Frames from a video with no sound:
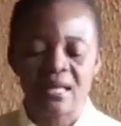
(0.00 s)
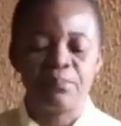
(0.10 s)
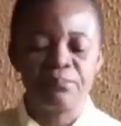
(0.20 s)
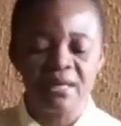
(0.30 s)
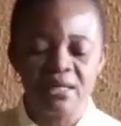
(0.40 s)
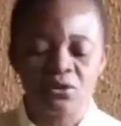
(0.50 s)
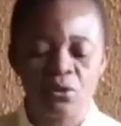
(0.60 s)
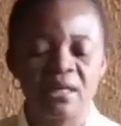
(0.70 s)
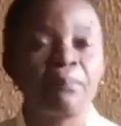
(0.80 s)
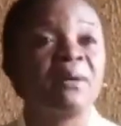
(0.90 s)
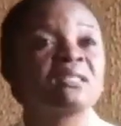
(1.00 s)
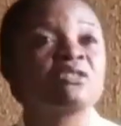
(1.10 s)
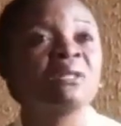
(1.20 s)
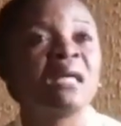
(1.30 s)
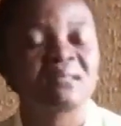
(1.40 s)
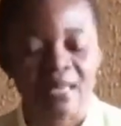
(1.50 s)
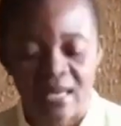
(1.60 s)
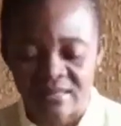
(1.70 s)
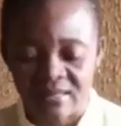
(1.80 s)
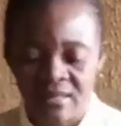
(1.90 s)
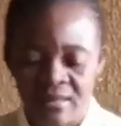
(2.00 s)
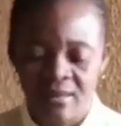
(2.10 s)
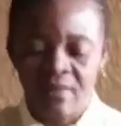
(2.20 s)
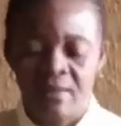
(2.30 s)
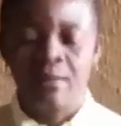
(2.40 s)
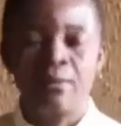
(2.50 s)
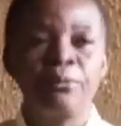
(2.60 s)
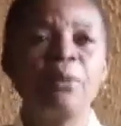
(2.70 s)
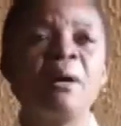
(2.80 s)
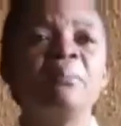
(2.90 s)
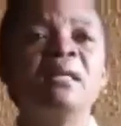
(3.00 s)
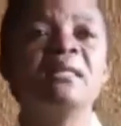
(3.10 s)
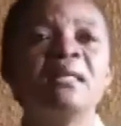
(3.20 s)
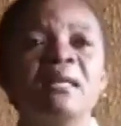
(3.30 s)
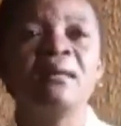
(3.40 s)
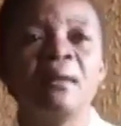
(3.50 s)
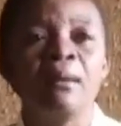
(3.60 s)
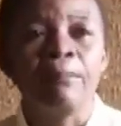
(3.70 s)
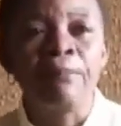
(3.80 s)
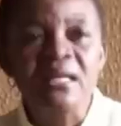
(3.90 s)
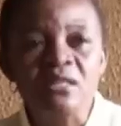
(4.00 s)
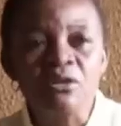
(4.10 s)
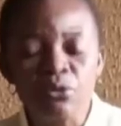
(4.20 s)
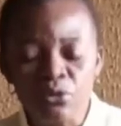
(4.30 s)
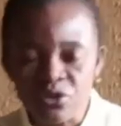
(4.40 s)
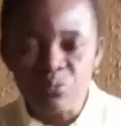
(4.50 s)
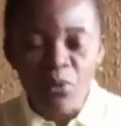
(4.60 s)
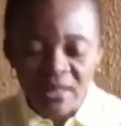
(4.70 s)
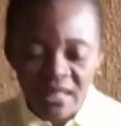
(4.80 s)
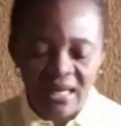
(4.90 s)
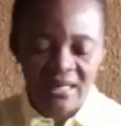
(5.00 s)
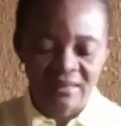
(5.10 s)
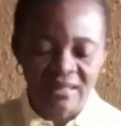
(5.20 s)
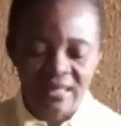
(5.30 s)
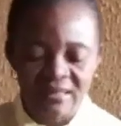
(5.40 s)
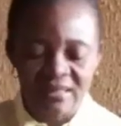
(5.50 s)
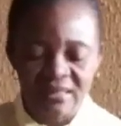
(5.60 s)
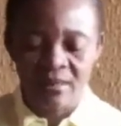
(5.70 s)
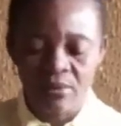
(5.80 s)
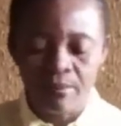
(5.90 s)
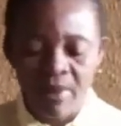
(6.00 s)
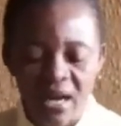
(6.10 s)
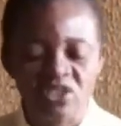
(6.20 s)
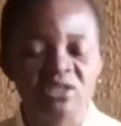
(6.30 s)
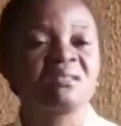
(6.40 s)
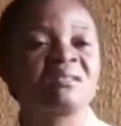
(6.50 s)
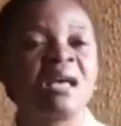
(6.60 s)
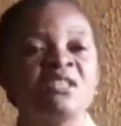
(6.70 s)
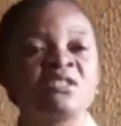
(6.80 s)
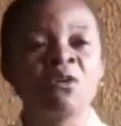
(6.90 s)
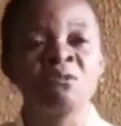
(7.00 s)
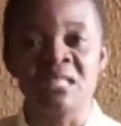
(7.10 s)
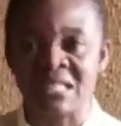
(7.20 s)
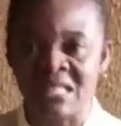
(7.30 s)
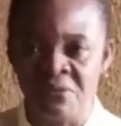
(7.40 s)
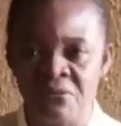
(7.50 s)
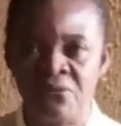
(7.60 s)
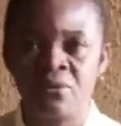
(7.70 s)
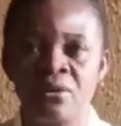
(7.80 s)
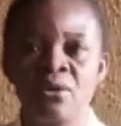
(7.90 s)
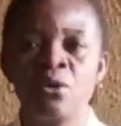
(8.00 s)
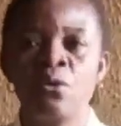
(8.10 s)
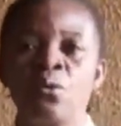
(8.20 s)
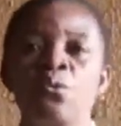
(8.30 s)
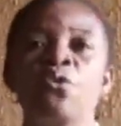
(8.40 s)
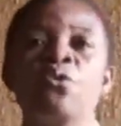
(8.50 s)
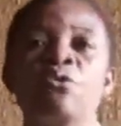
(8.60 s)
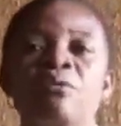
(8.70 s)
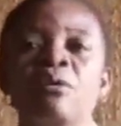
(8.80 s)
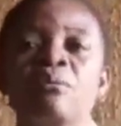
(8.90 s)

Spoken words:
are placed on a particular size. Probably the particle smaller than the match size of the sieve will